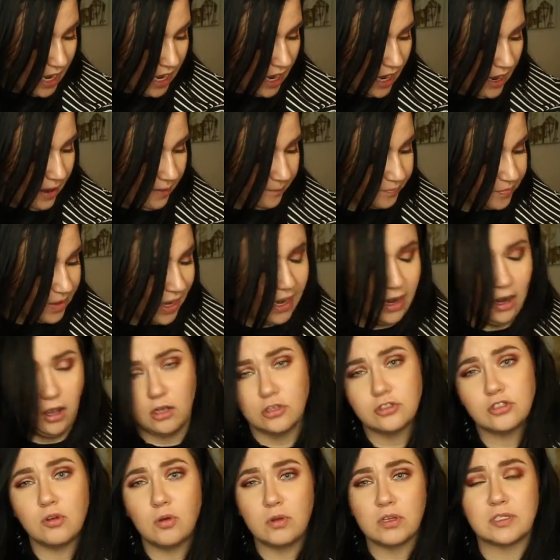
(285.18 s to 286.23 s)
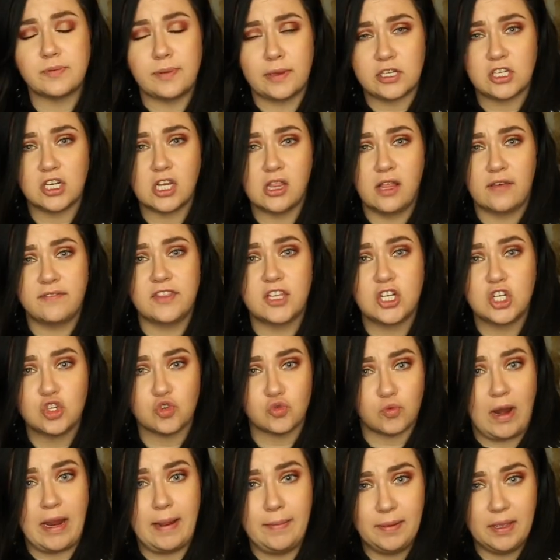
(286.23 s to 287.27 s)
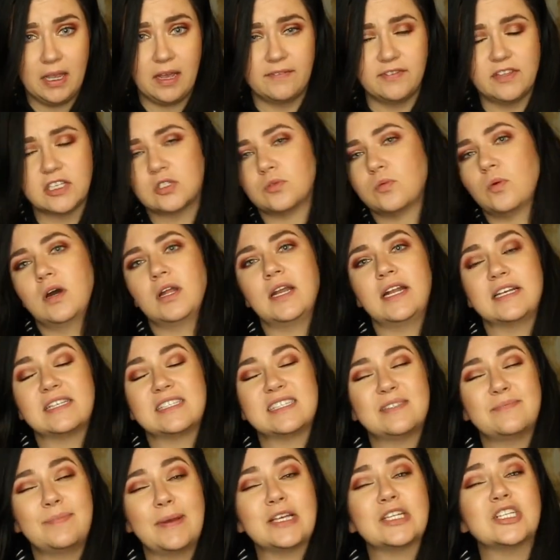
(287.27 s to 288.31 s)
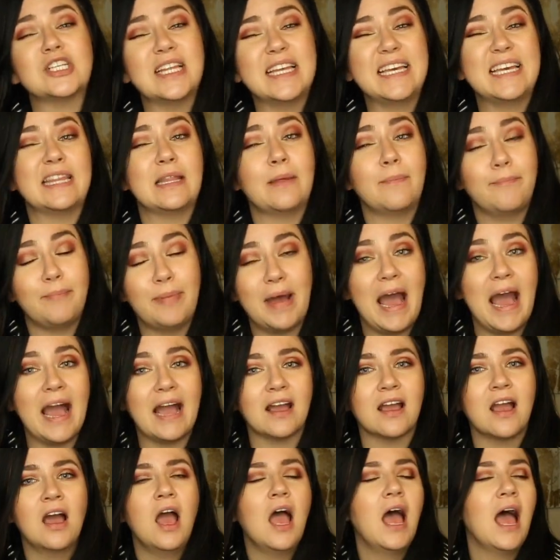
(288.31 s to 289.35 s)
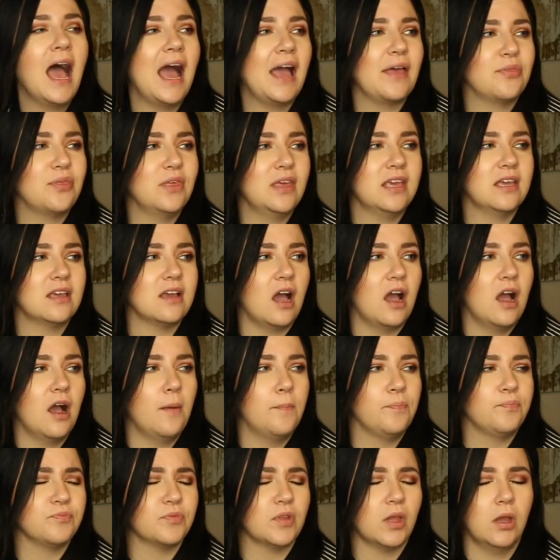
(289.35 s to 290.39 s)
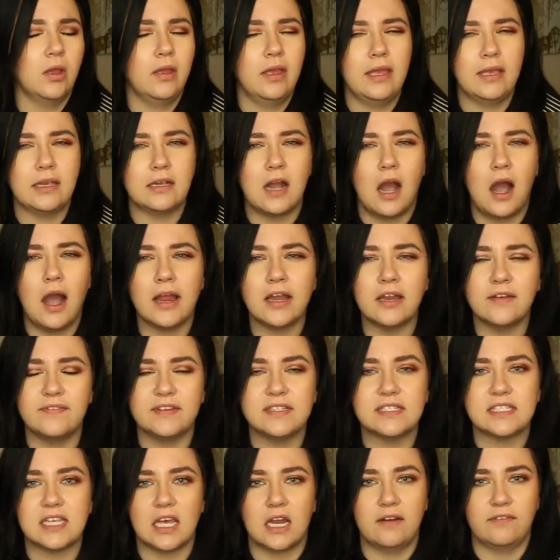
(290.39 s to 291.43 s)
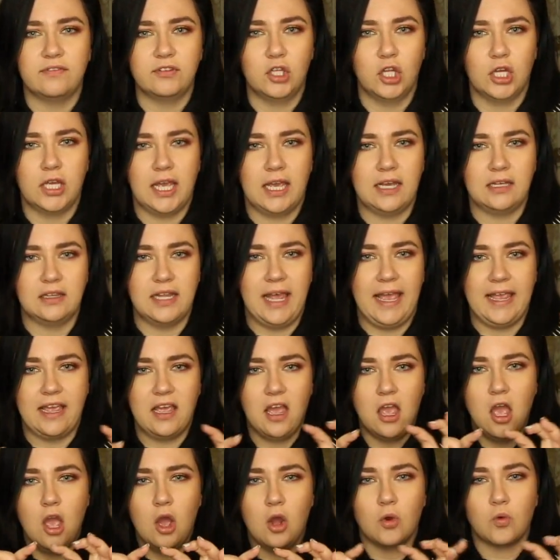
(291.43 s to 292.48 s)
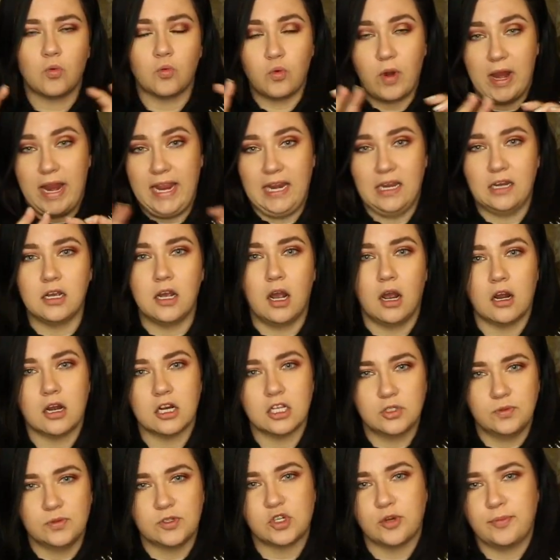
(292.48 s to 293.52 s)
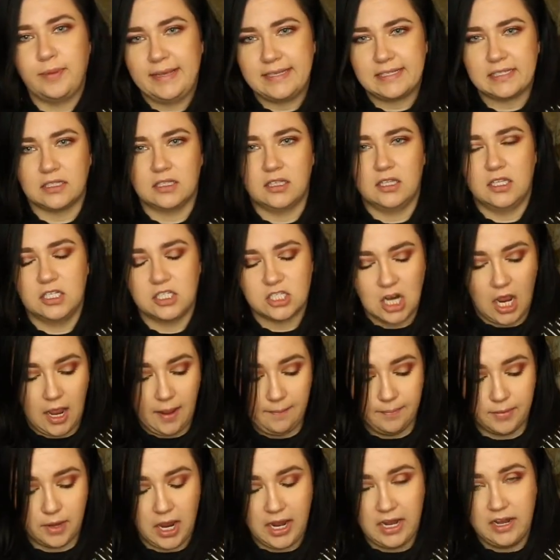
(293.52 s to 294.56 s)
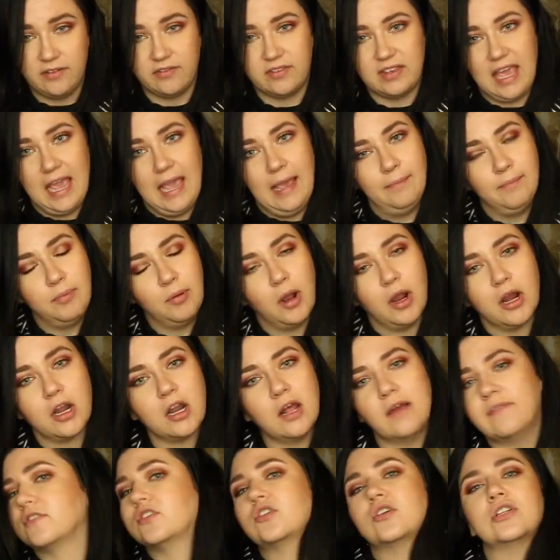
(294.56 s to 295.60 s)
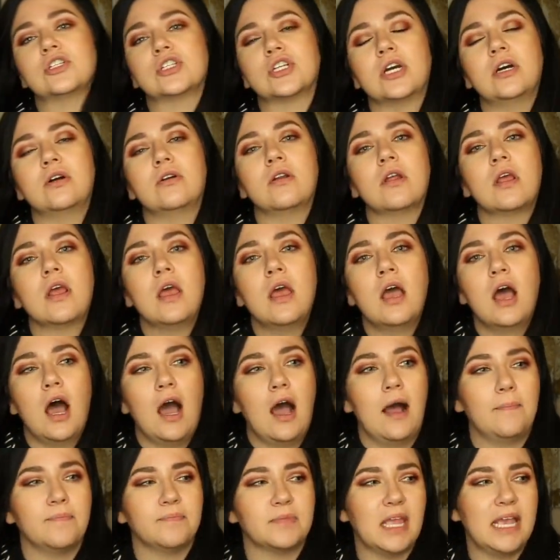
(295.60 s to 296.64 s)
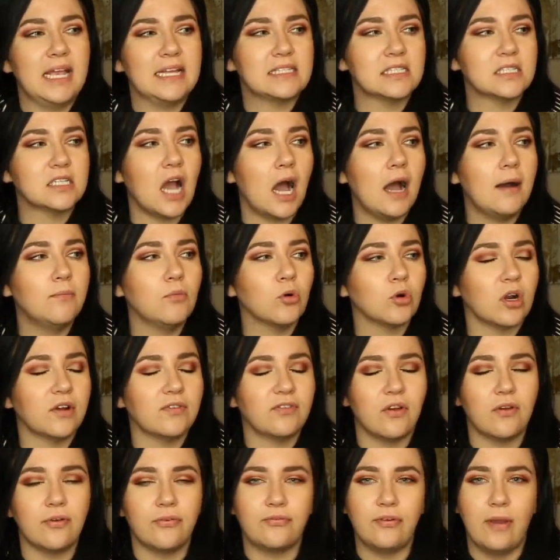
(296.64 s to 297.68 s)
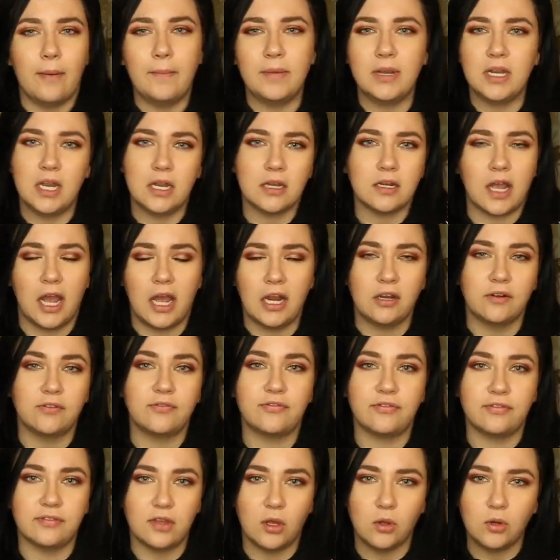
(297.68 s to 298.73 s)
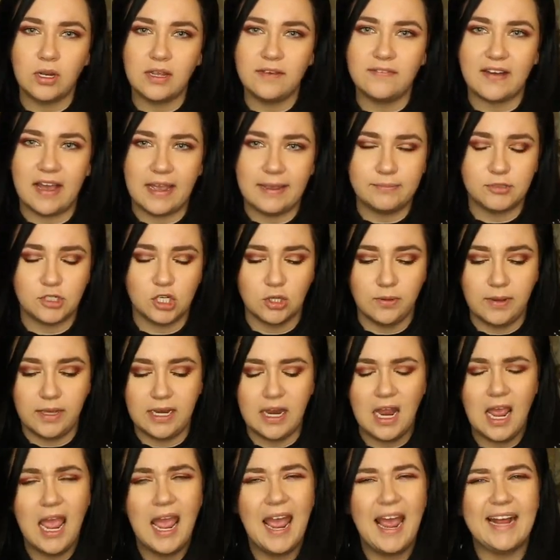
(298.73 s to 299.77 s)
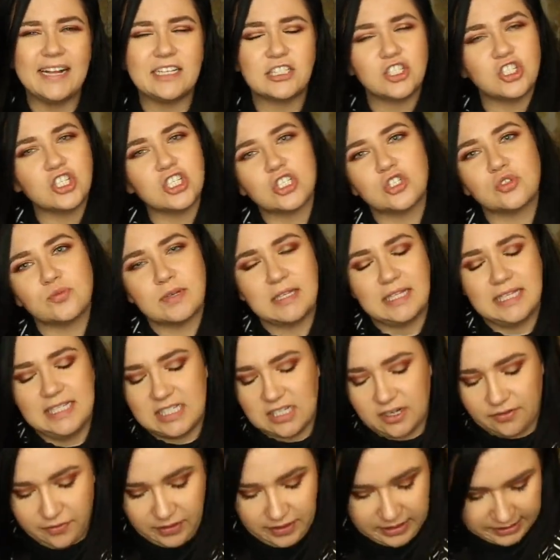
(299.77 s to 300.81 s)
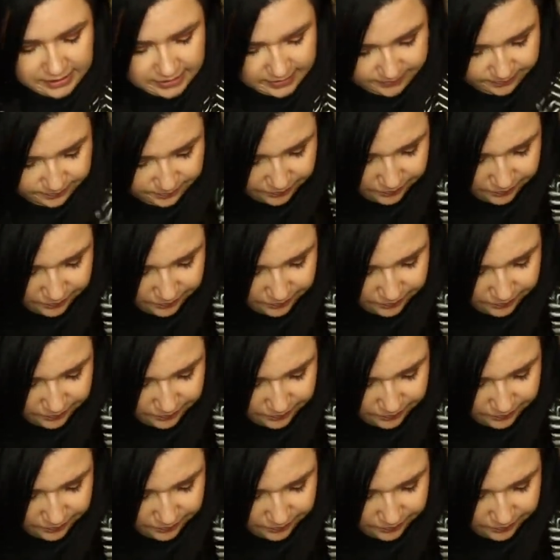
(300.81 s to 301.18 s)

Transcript: I also especially love the draping of this one, especially in the back. I think it kind of, instead of looking like rain guards, which are basically the top kind of cape part of a trench coat, it's got more of a feminine kind of floaty vibe to it. It's just really different.